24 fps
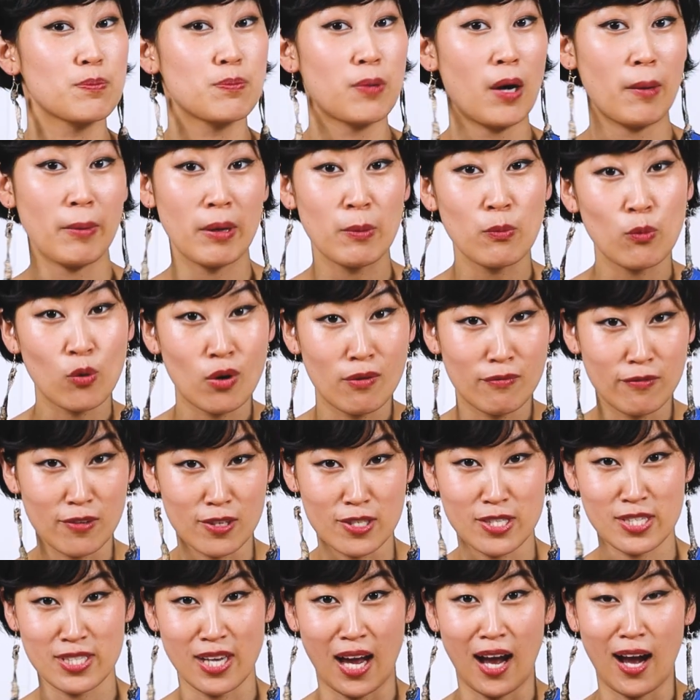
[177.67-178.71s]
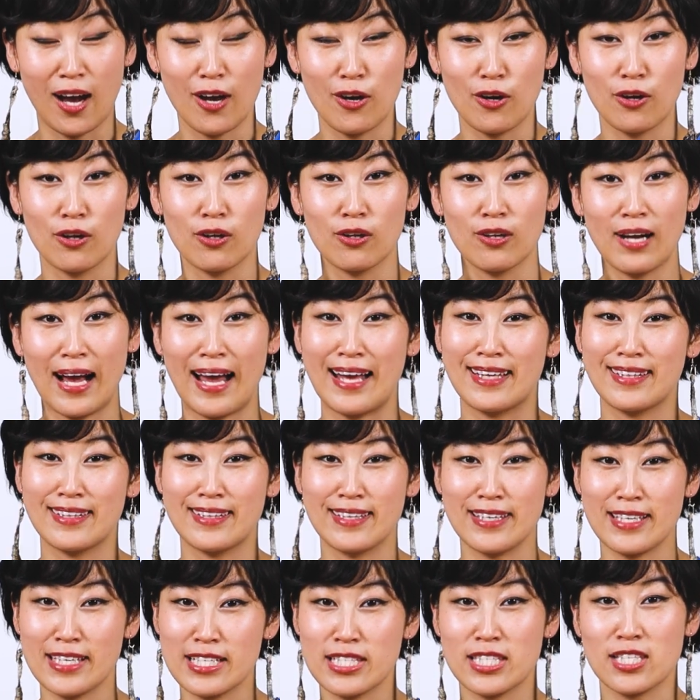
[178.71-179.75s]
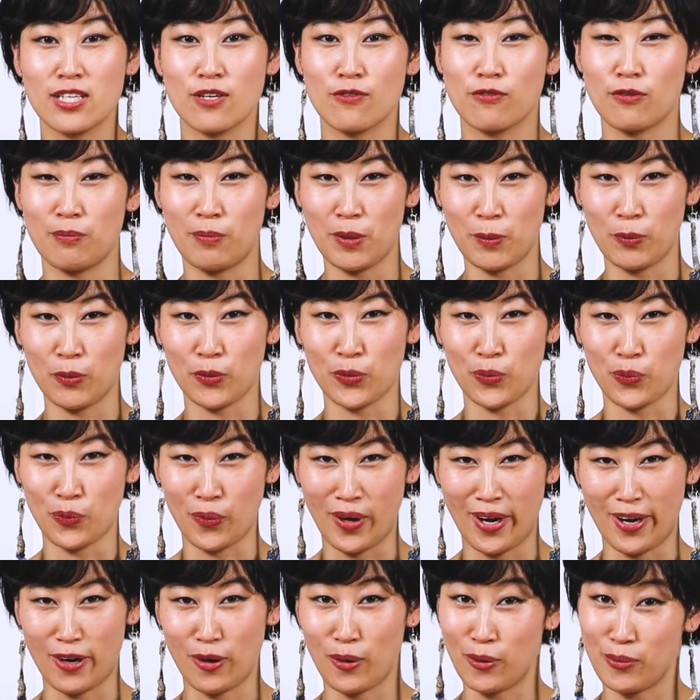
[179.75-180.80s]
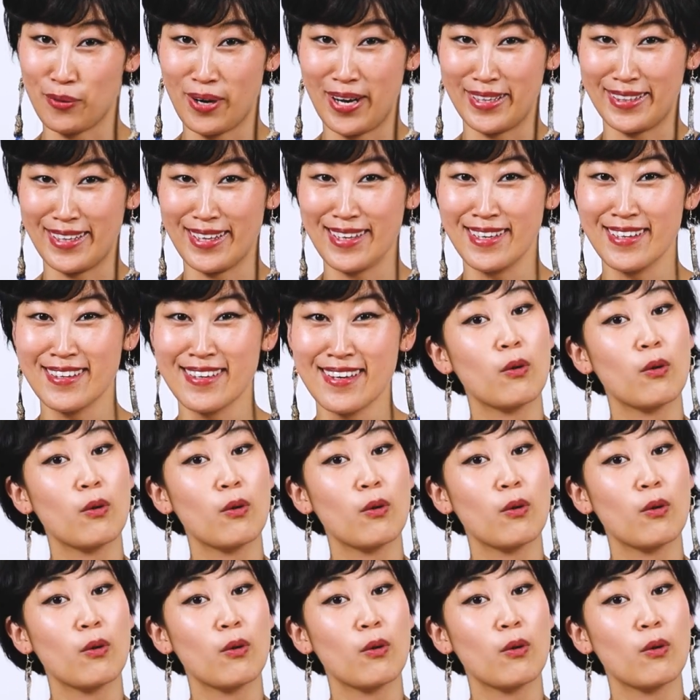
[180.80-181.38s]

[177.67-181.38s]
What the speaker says: probably more versatile and easier for people to wear already.